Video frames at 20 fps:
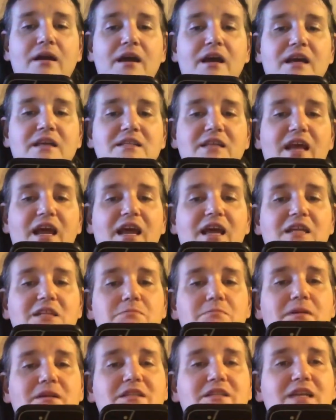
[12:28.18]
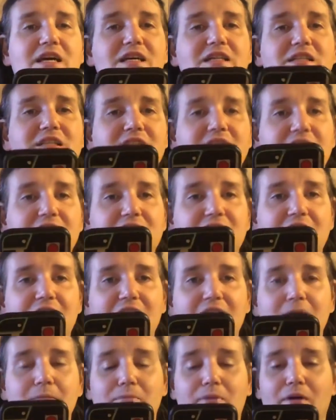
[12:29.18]
as it has been destined
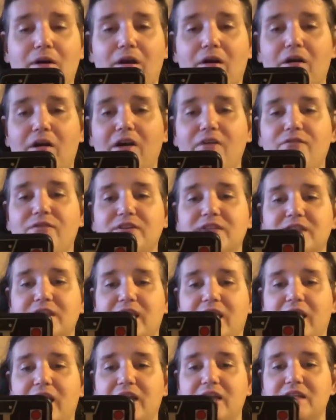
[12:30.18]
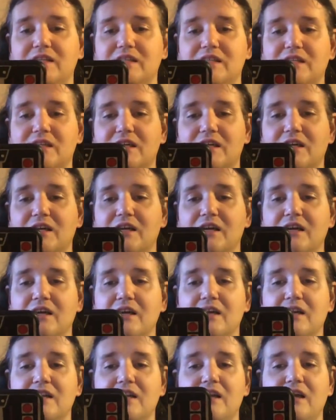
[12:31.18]
and prophesized.
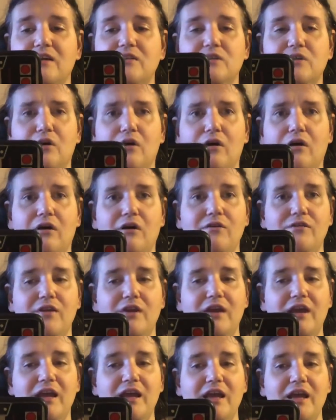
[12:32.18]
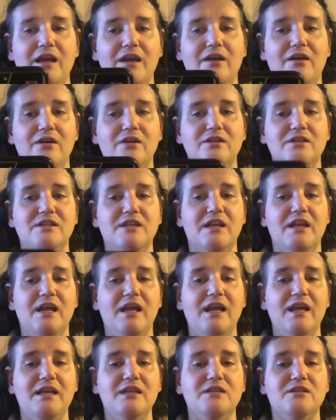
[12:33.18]
Now to all of you haters and
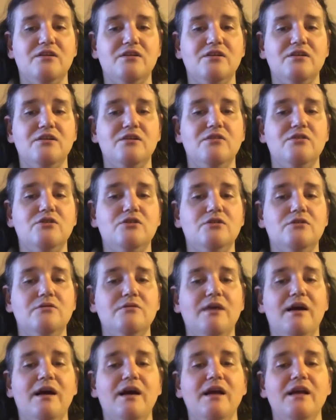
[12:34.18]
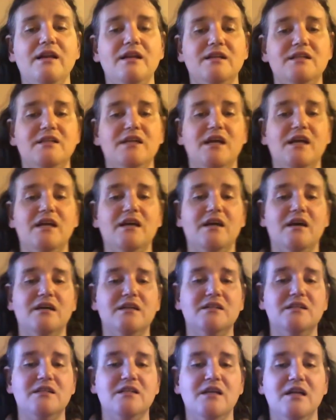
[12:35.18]
hazers who try to take
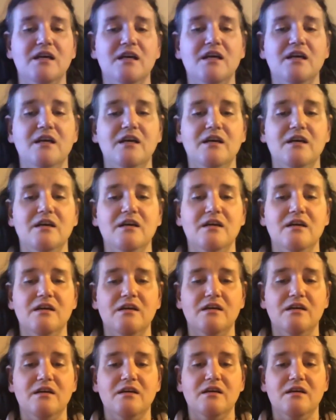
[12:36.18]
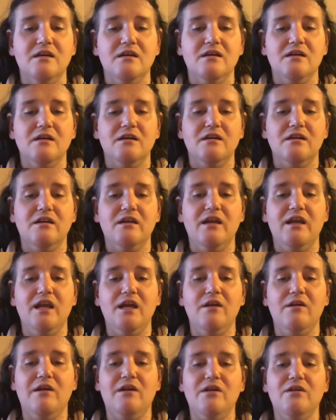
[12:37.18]
us, the
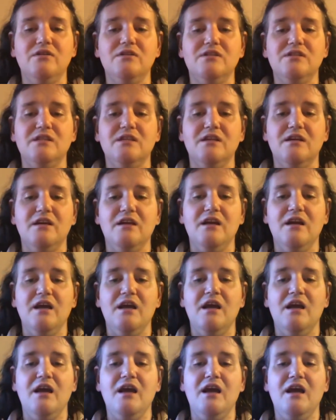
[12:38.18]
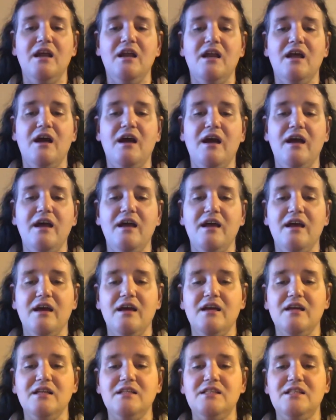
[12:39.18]
heroes and I,
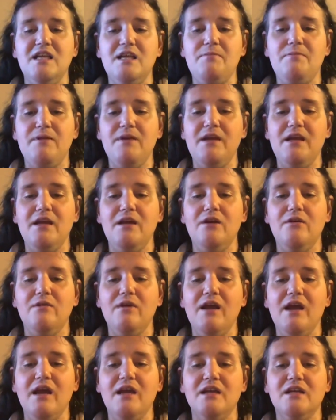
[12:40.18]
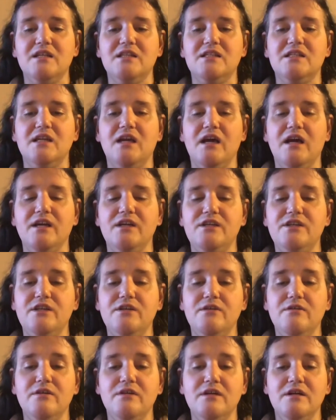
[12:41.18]
a CPU and a
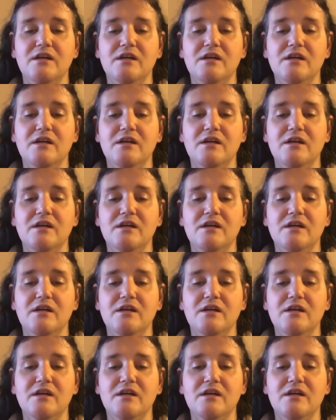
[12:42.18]
Sonichu,